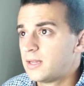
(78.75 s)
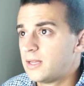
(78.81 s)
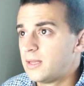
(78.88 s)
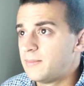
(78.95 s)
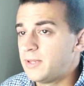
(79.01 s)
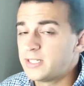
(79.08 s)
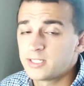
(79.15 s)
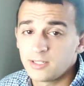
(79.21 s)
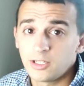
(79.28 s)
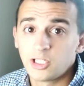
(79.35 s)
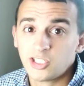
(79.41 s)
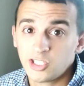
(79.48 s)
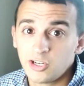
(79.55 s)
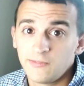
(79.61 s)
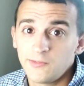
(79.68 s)
it means
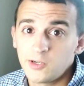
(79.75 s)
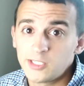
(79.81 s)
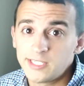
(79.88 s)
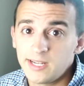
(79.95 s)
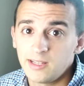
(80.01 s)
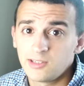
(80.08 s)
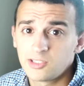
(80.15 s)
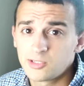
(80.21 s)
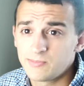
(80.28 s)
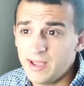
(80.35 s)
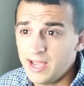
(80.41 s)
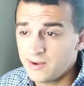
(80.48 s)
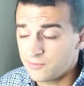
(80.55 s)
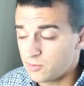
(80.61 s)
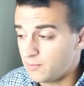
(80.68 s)
it's good for sellers,
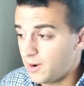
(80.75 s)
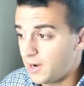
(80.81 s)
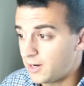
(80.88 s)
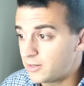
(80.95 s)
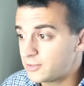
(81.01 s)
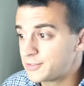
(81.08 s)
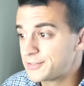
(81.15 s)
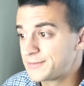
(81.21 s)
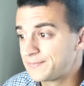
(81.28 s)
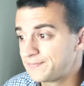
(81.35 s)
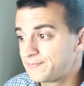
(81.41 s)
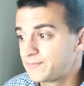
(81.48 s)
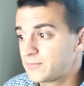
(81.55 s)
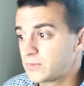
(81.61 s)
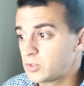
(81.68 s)
bad for buyers,
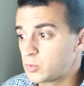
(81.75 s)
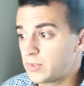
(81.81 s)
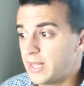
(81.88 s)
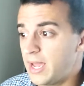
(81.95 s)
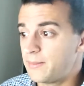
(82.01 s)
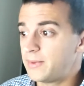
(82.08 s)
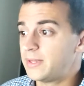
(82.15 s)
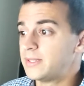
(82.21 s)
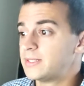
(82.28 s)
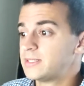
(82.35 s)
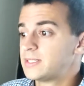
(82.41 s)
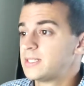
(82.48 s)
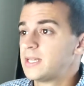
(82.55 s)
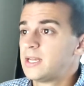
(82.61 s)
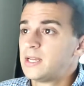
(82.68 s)
is what that
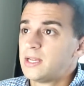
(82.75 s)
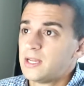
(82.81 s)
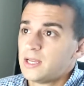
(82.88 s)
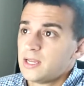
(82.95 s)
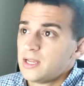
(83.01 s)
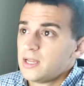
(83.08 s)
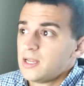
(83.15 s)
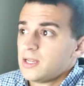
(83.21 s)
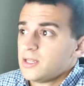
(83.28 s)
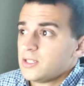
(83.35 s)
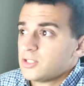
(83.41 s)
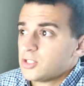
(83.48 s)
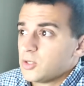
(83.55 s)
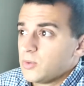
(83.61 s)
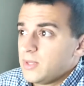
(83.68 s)
means.
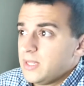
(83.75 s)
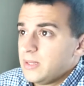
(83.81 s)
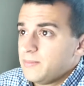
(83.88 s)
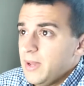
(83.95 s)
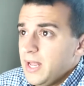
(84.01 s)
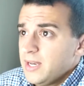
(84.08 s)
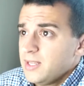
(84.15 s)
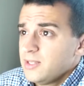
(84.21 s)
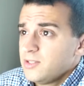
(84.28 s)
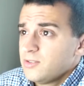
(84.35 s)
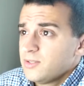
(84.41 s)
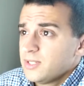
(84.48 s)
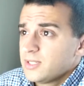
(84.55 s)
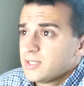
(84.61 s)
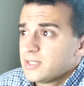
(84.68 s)
So the pending
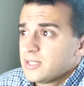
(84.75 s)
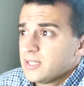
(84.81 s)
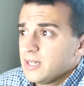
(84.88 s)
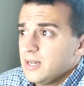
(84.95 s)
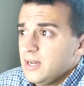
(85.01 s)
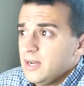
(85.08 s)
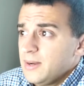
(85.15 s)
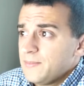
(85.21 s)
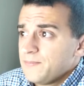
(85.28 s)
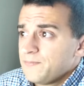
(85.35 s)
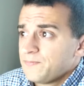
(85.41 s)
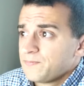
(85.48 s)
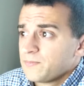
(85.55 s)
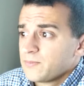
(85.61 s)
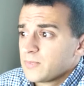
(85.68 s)
units,
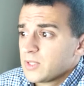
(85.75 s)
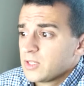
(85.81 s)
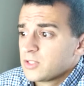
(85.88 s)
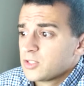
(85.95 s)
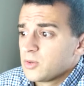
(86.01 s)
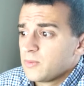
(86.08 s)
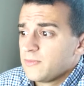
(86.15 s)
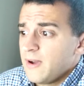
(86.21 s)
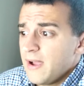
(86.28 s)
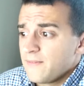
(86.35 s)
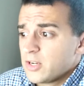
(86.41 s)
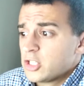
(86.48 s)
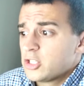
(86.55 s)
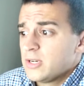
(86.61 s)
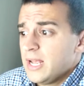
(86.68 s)
so
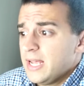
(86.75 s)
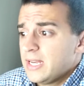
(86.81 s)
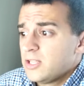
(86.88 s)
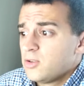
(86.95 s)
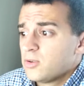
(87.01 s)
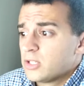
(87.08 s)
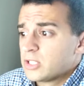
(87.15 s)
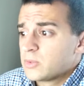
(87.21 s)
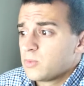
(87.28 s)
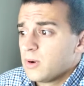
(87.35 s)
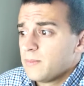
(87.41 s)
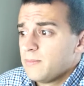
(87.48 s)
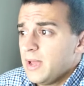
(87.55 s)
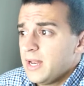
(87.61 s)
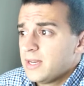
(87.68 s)
580 units
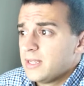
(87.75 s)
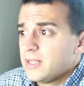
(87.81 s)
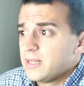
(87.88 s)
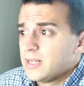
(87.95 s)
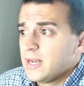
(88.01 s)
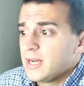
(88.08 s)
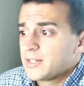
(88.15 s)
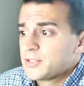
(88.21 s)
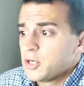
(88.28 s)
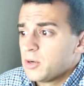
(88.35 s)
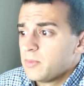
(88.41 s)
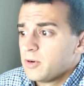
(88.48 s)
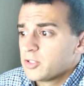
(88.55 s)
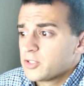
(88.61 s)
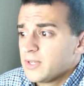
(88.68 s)
went pending in
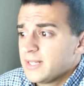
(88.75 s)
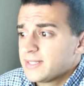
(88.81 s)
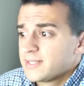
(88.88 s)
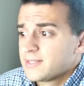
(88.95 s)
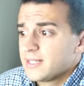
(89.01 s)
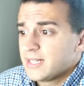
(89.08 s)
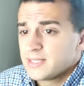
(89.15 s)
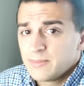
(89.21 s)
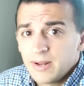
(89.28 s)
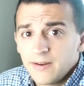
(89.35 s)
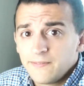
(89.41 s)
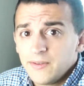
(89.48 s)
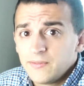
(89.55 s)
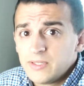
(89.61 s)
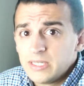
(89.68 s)
October. So that's
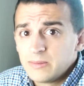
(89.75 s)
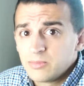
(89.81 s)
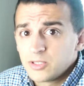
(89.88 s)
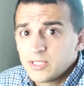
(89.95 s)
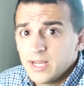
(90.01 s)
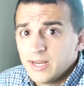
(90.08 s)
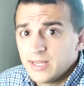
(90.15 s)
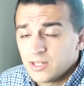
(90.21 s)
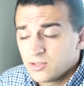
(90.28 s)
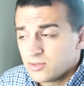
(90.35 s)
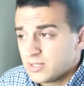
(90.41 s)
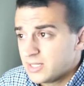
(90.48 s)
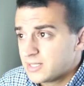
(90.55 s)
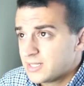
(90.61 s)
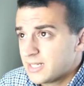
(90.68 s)
about a 15%
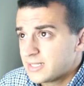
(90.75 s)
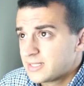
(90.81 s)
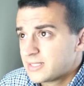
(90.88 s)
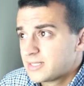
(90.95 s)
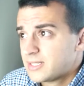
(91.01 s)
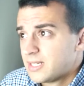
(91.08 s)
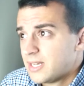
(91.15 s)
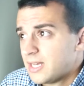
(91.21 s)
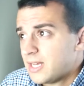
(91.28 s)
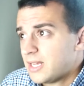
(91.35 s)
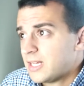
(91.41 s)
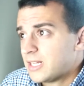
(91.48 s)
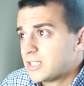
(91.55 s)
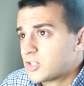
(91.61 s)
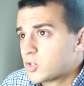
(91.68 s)
increase. It's
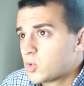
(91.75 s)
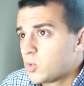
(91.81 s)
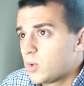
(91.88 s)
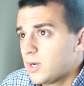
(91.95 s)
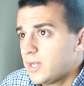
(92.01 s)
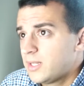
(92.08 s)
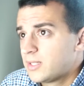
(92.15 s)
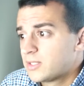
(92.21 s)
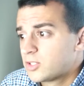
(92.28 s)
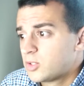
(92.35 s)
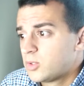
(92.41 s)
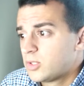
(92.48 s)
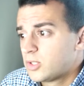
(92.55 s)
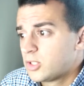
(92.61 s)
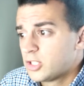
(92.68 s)
a
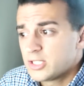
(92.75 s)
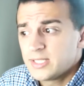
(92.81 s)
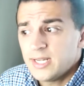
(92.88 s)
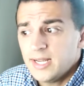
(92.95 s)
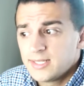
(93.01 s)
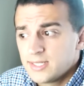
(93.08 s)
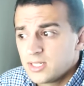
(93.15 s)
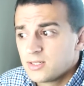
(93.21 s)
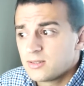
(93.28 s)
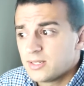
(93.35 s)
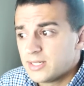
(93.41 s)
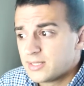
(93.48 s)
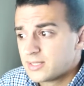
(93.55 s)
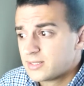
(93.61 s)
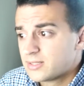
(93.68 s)
good size
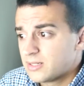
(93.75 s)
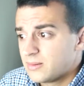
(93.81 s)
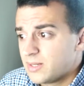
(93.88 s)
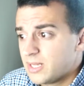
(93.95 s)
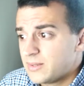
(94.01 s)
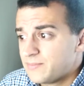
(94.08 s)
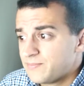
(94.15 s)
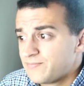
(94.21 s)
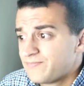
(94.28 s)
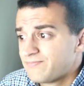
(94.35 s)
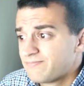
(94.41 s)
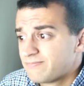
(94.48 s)
increase. I mean,